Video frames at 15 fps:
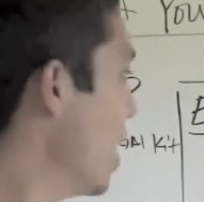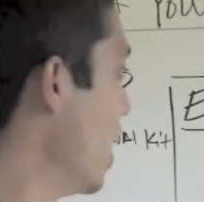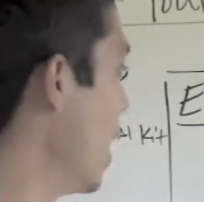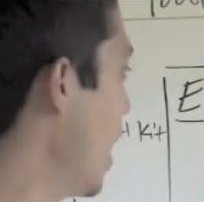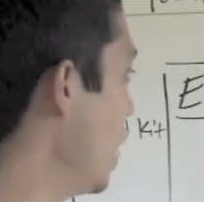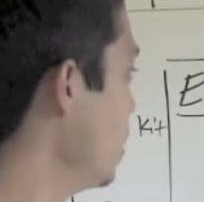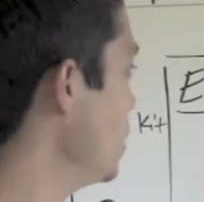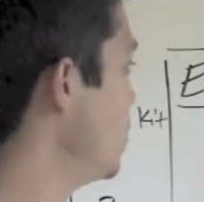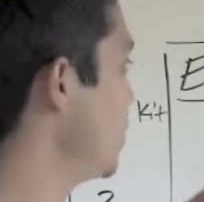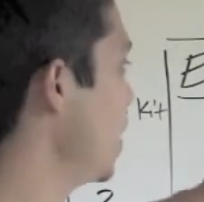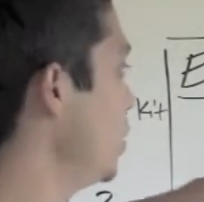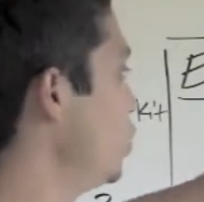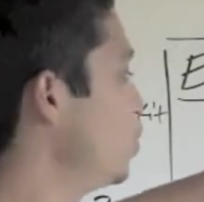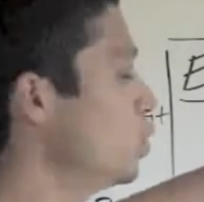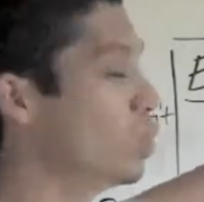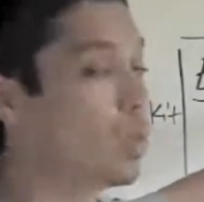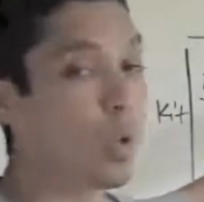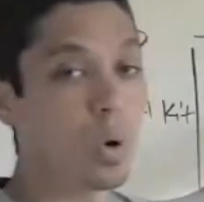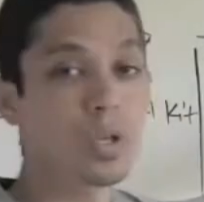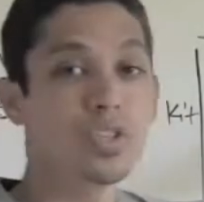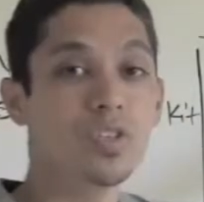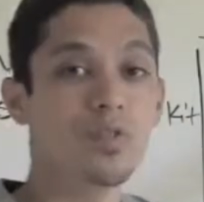I would say 2
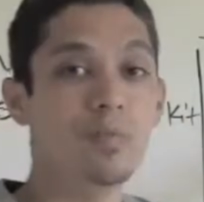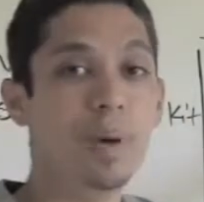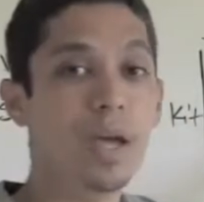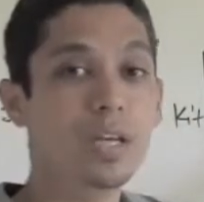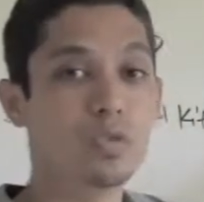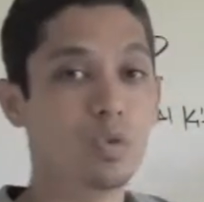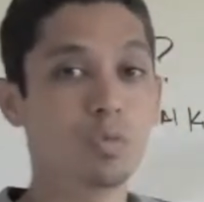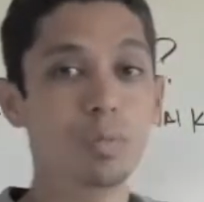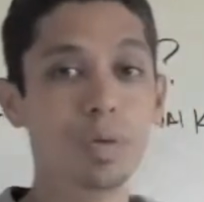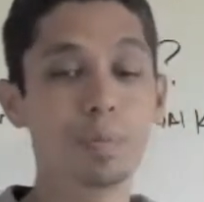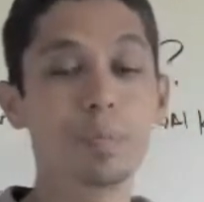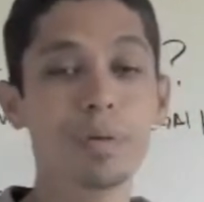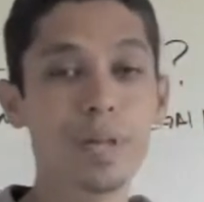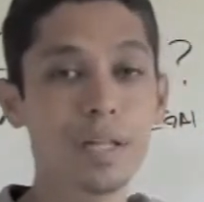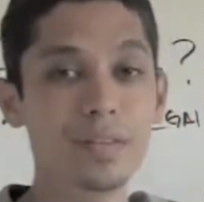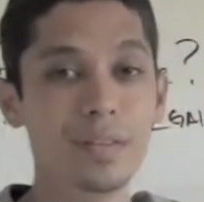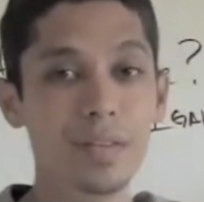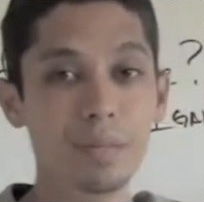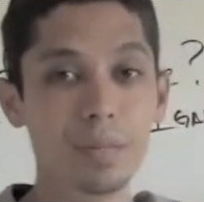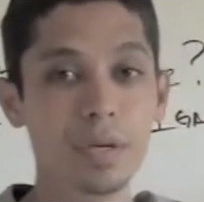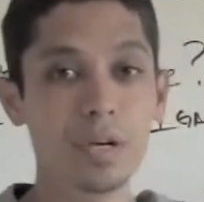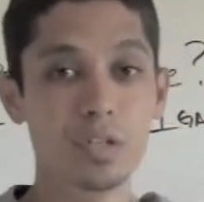quarts of base will be
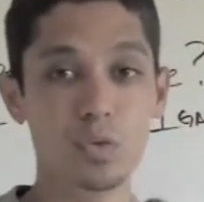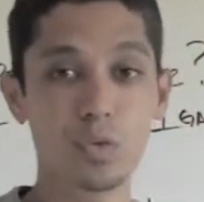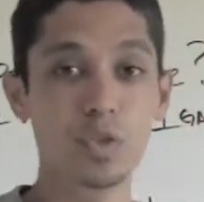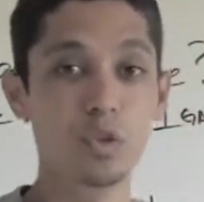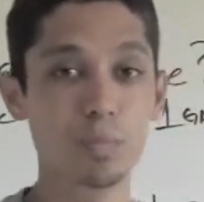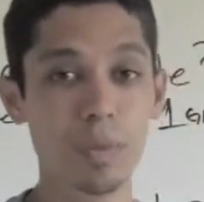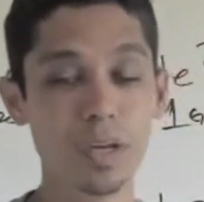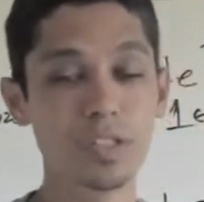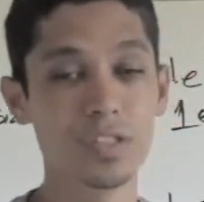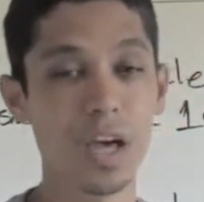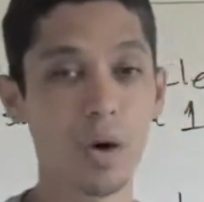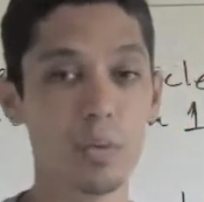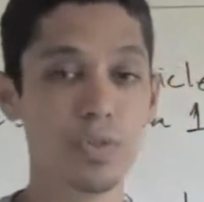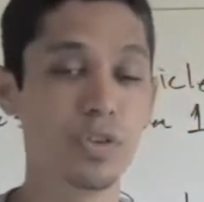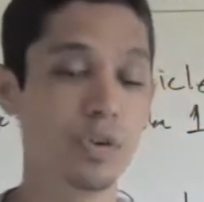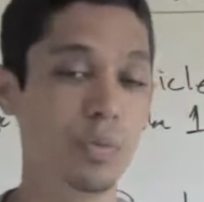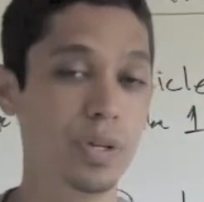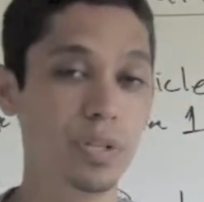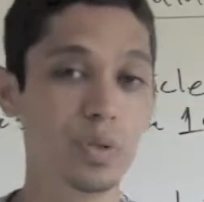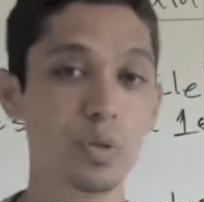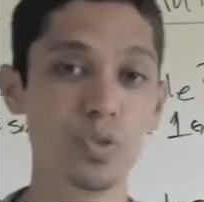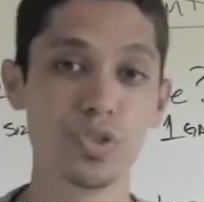plenty, because when you mix that with your
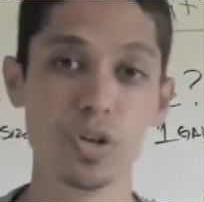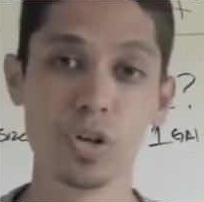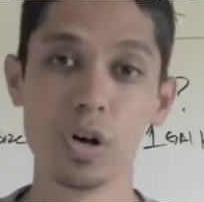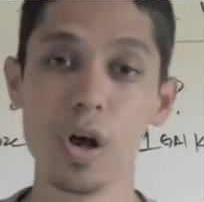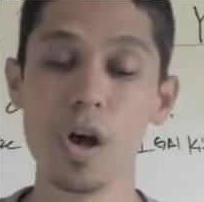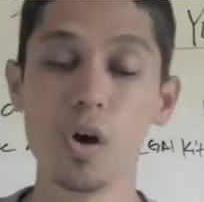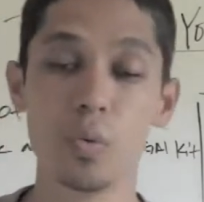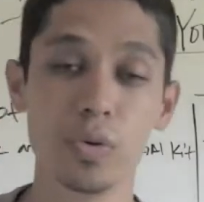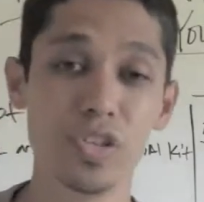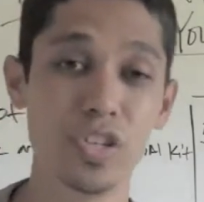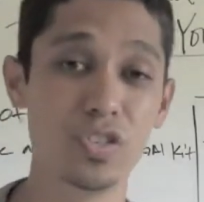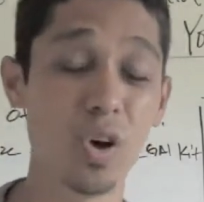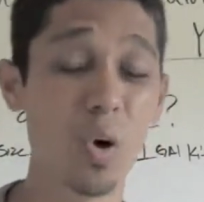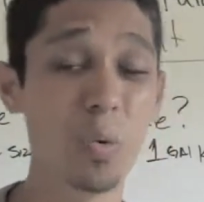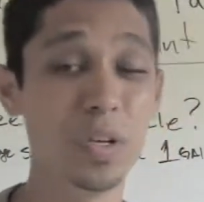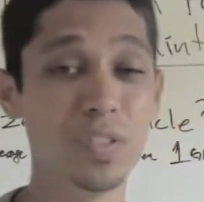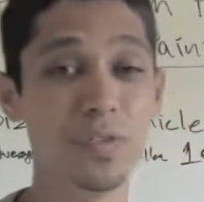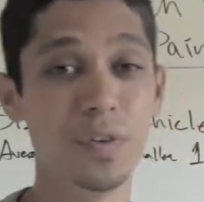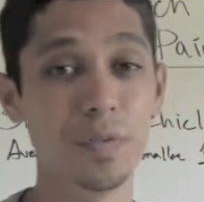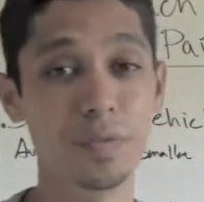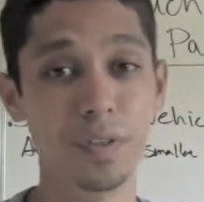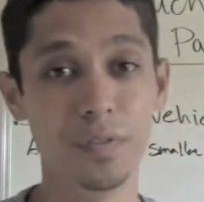reducer, which is always
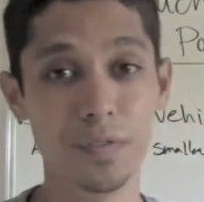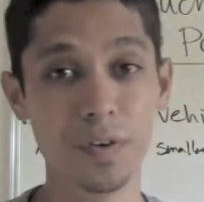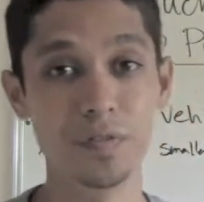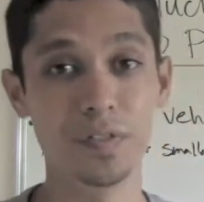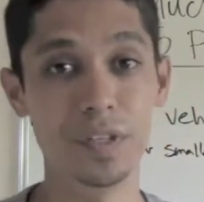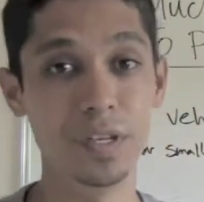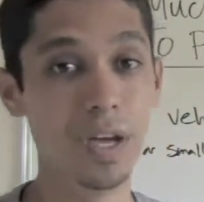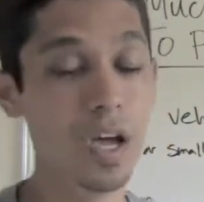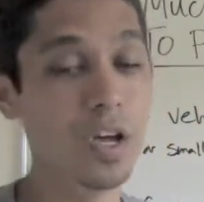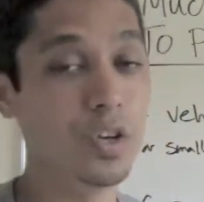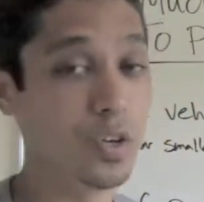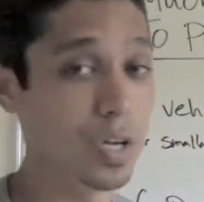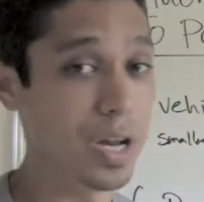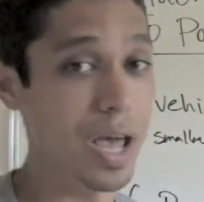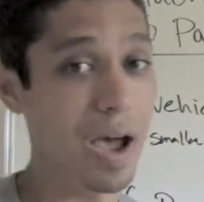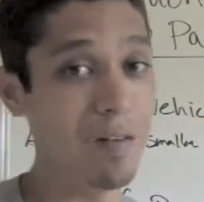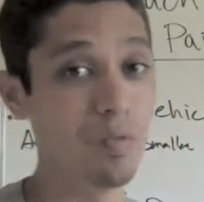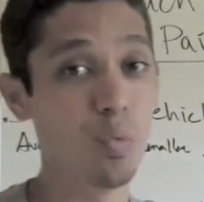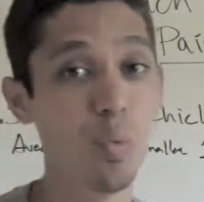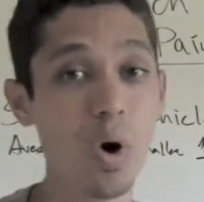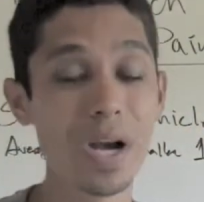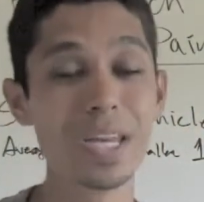50-50, you're going to
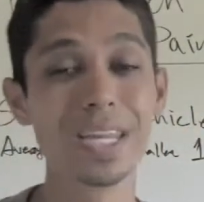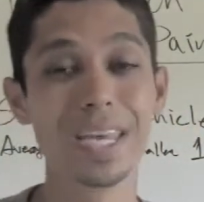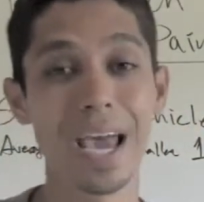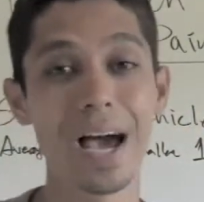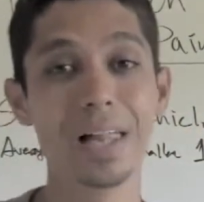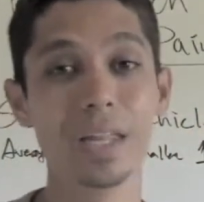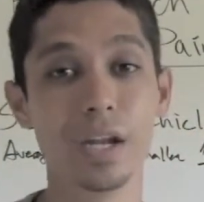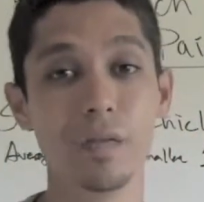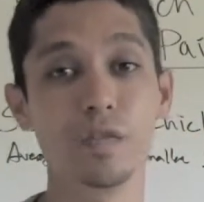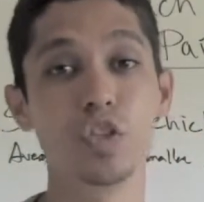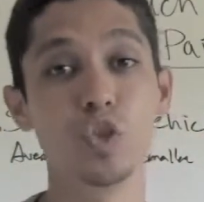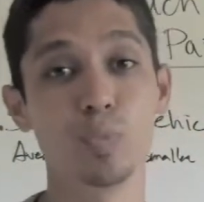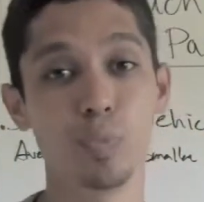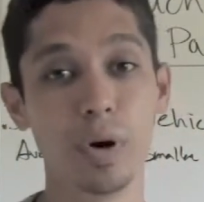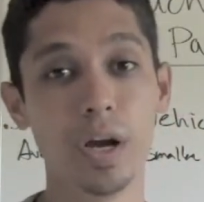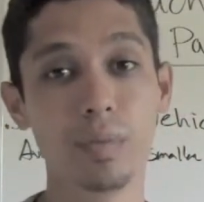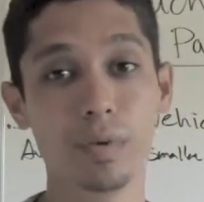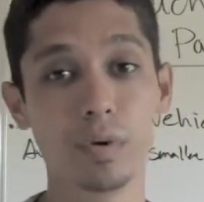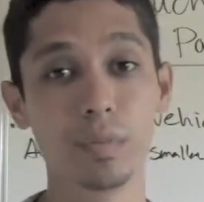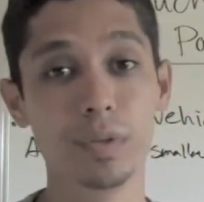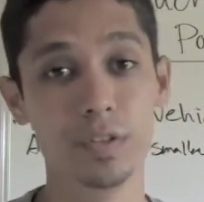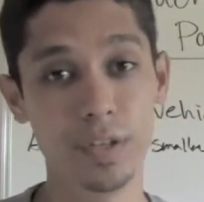have 1 gallon of
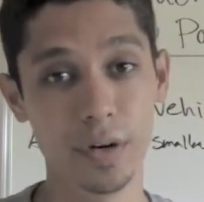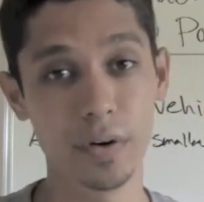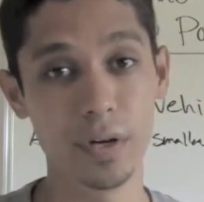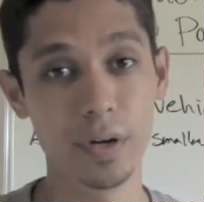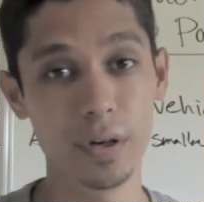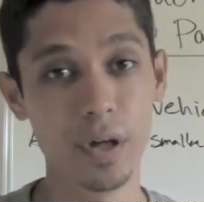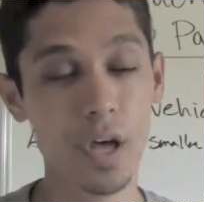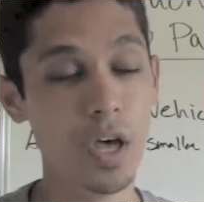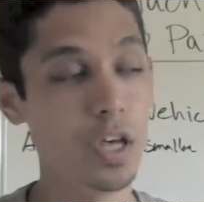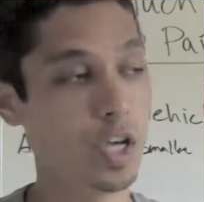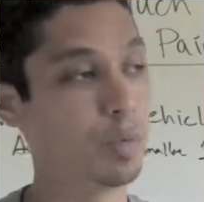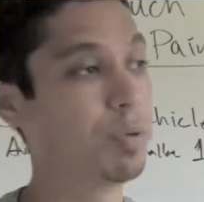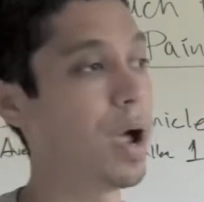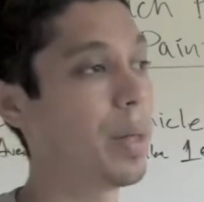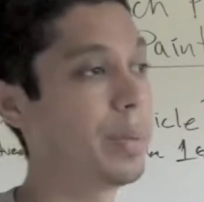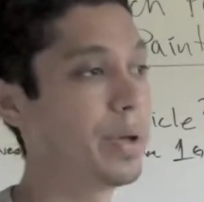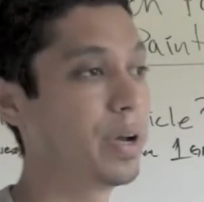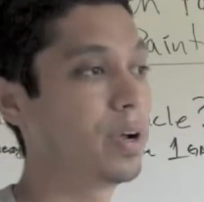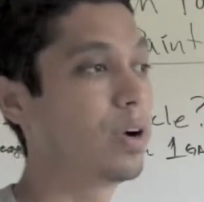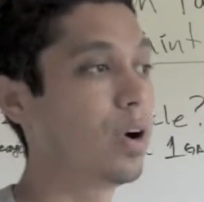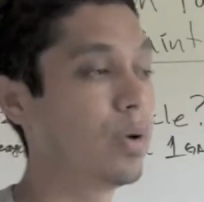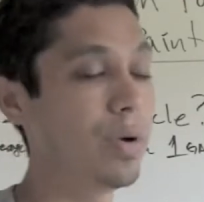sprayable material. You're probably
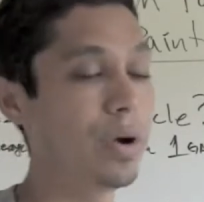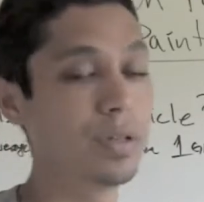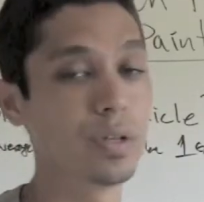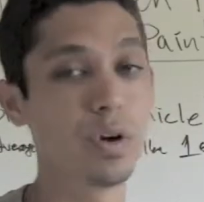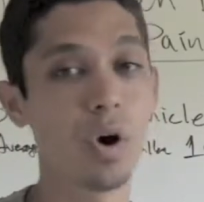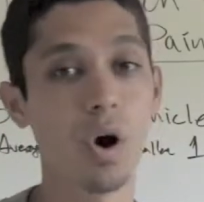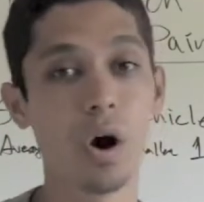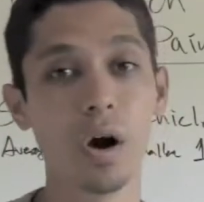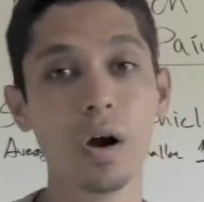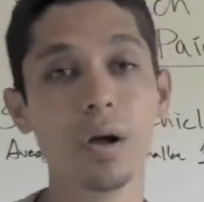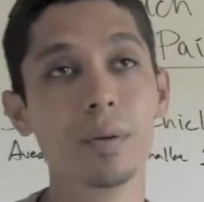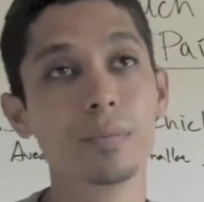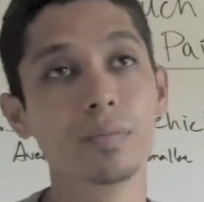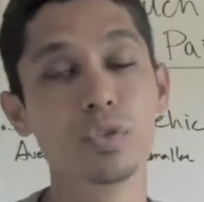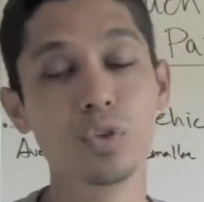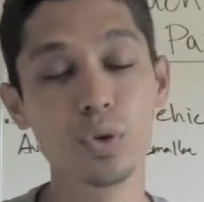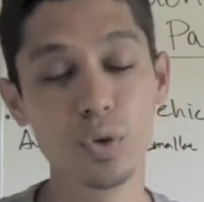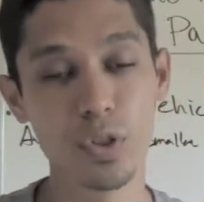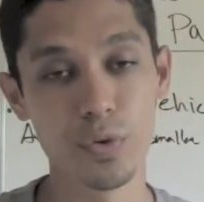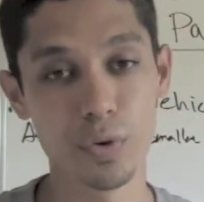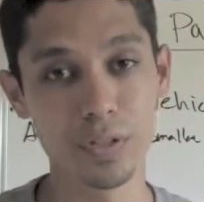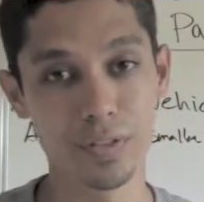going to go around the car 2
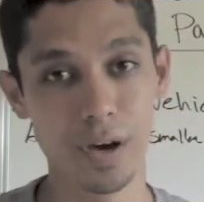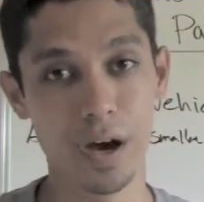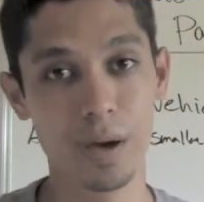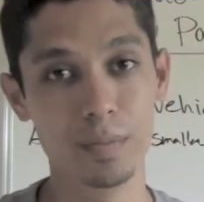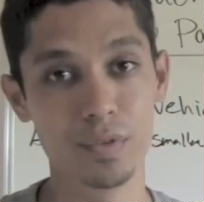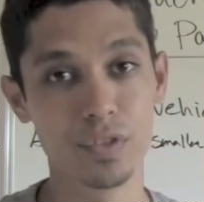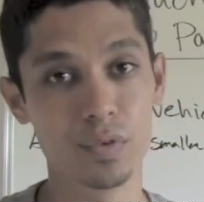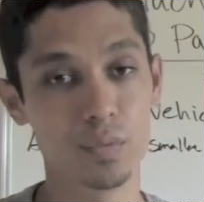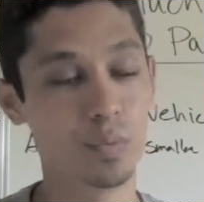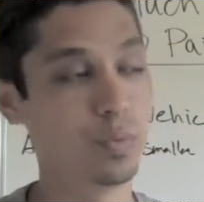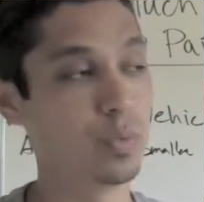to 3 times,